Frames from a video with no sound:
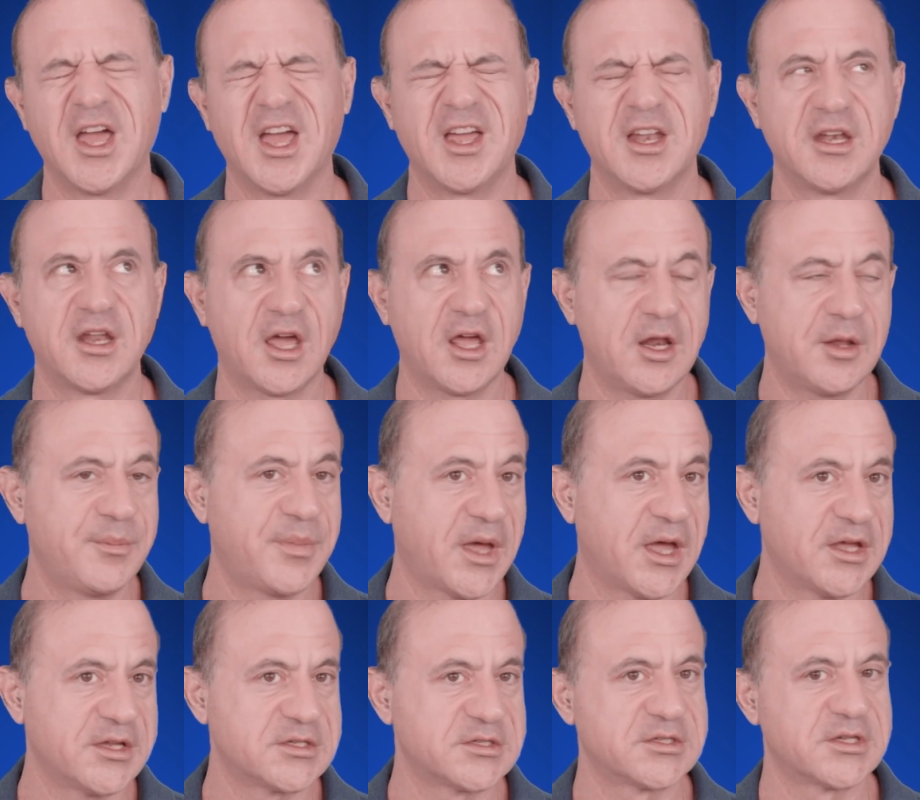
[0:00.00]

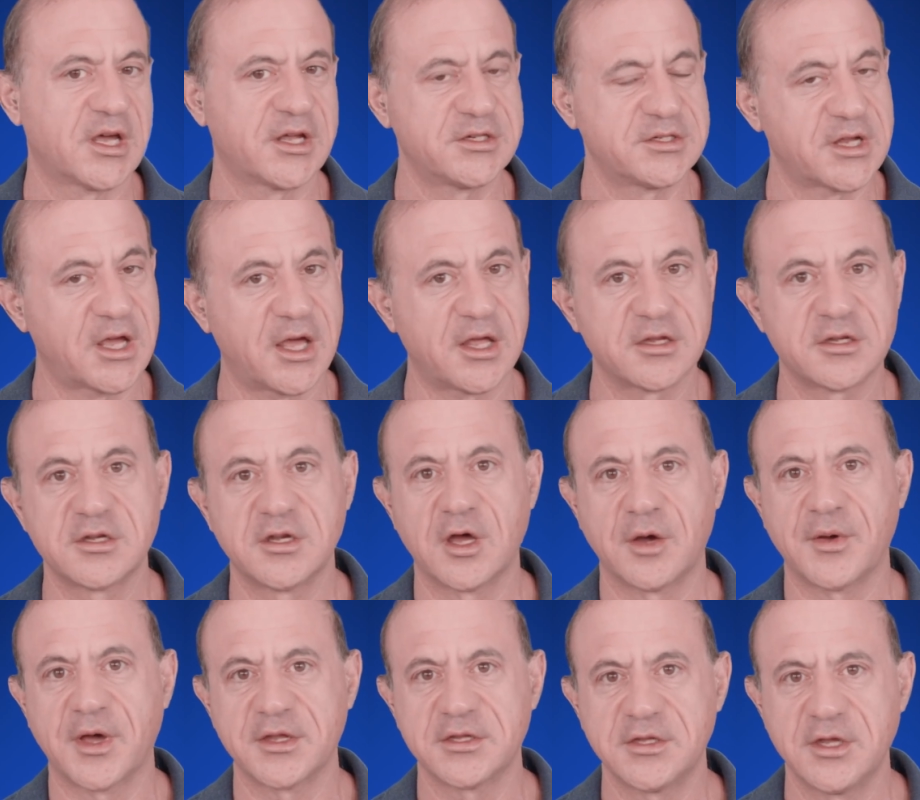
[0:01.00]
database such as
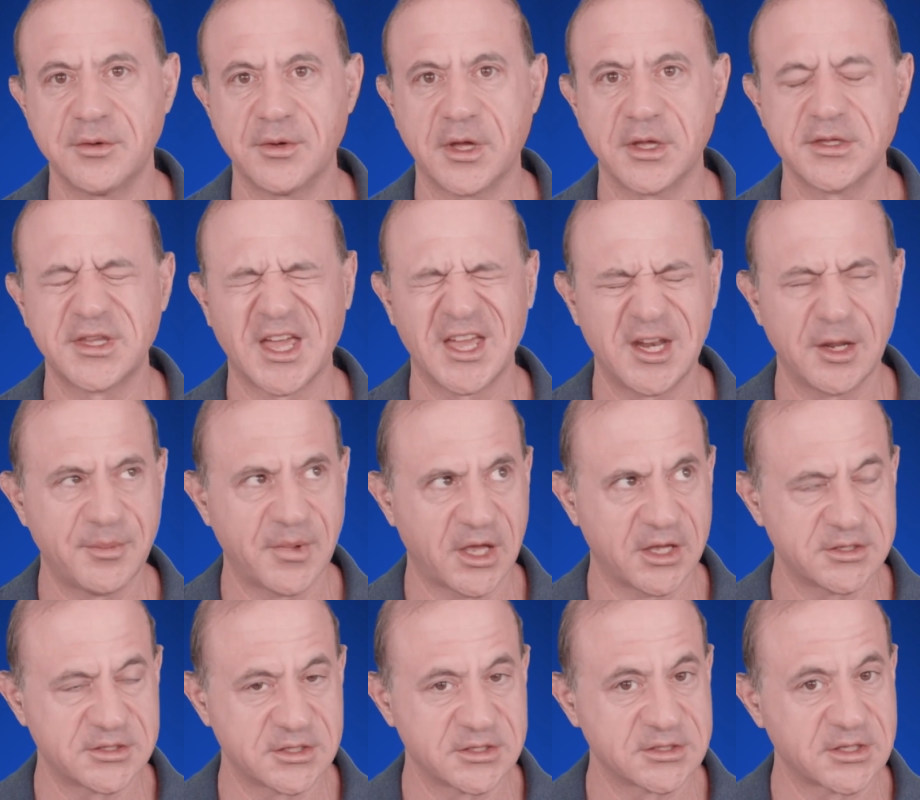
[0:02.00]
NoSQL
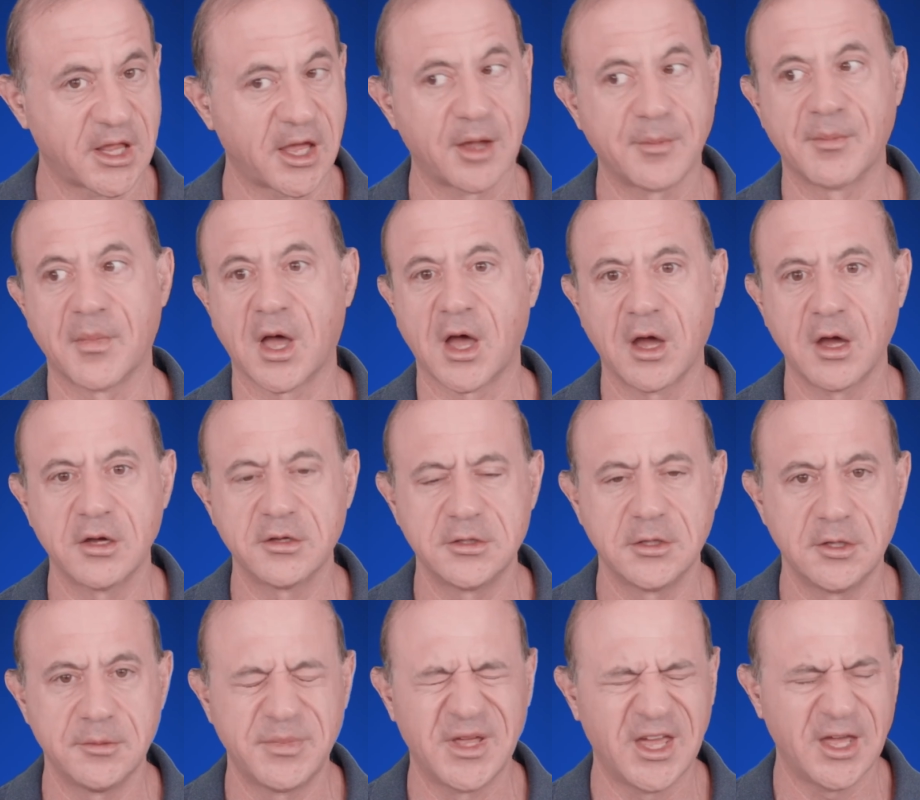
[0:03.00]
databases like
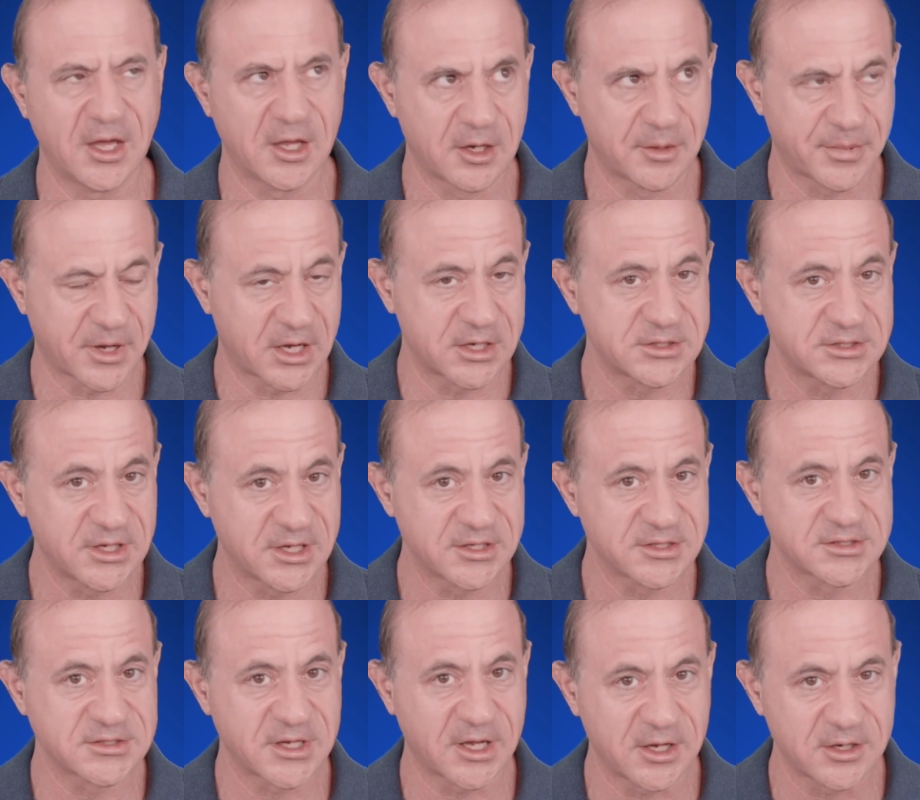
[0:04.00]
MongoDB and Apache
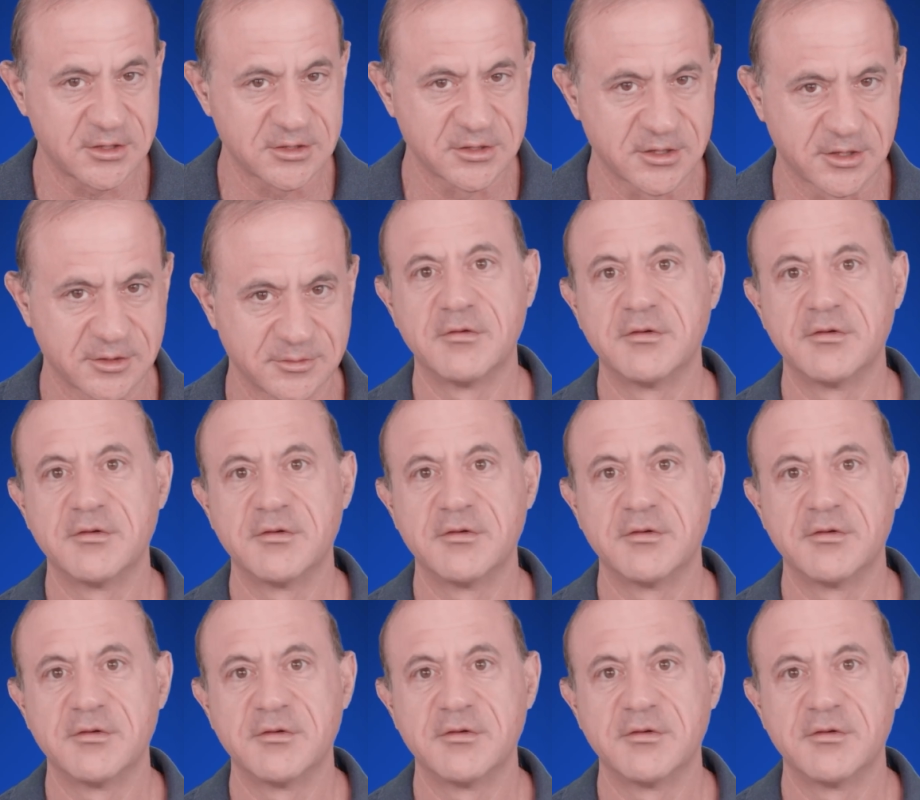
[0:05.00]
Cassandra,